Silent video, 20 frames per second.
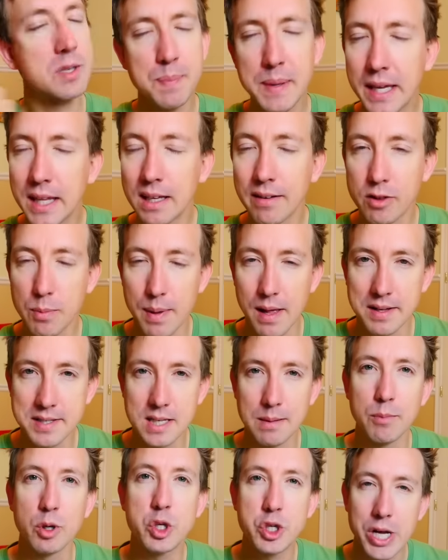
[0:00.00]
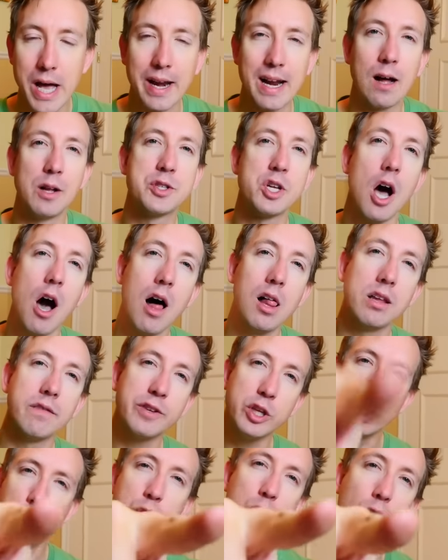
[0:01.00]
Speaking of the bell symbol, shout out to all
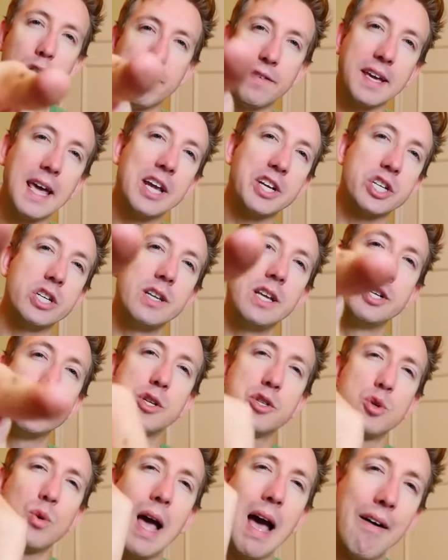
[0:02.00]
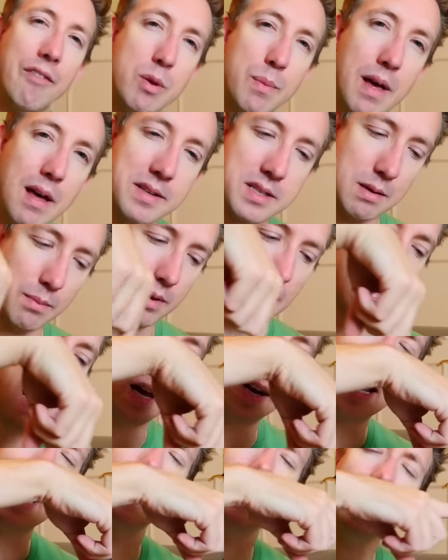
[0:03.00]
of you notification ninjas who have the bell symbol
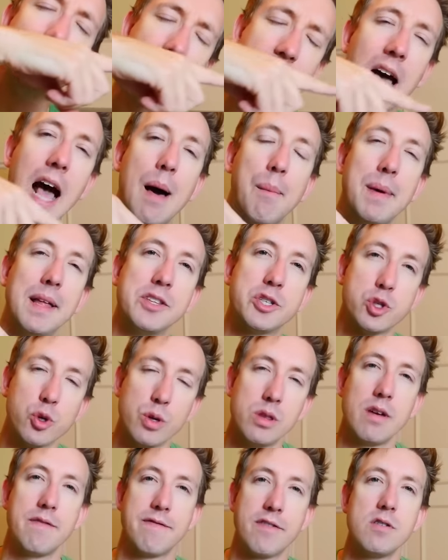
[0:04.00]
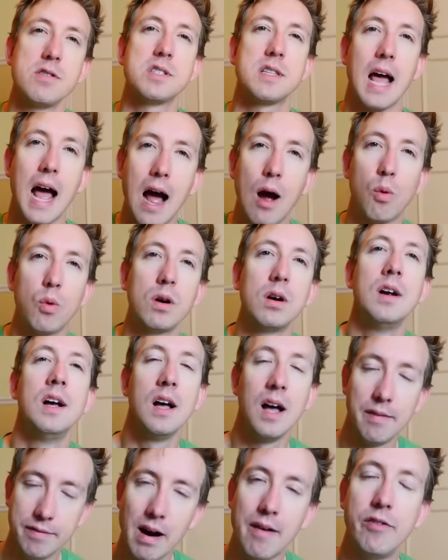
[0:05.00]
on and leave comments during the first hour
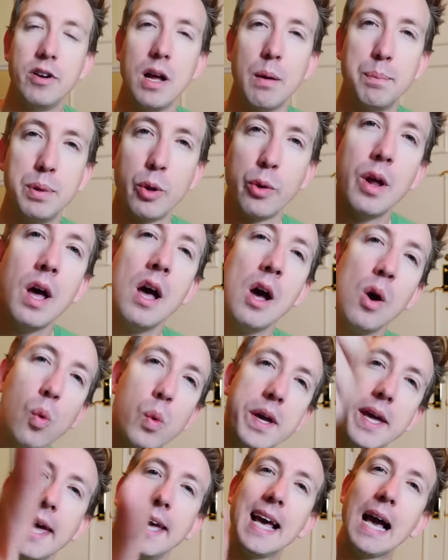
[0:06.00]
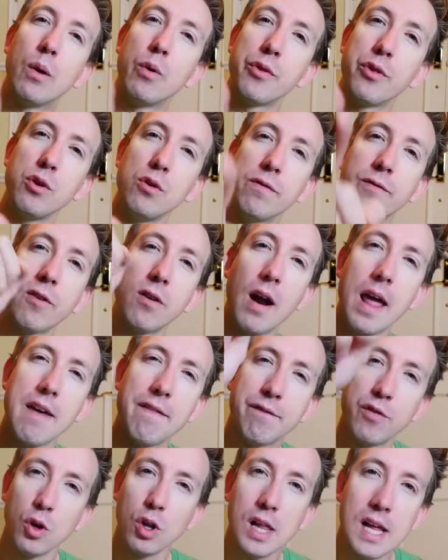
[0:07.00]
of every upload. We hang out with you for a
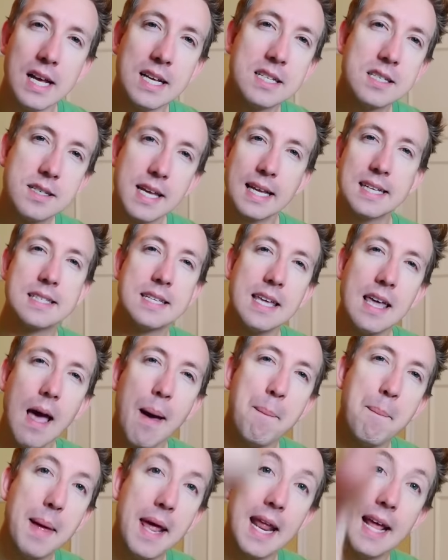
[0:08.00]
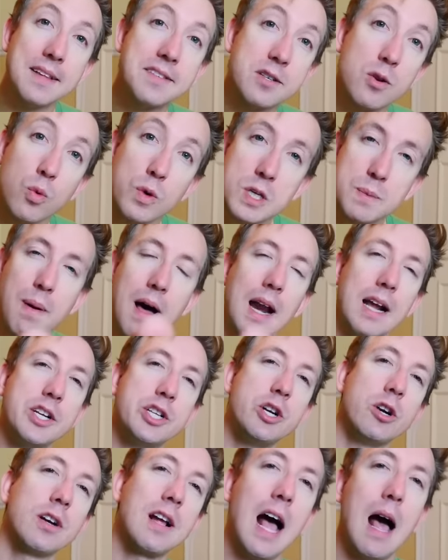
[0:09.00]
full sixty minutes, responding to
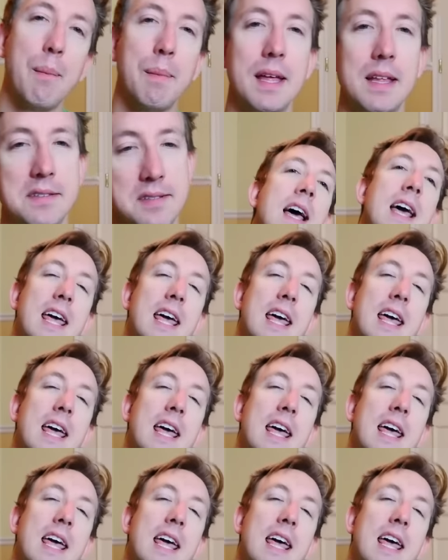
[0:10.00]
your comments.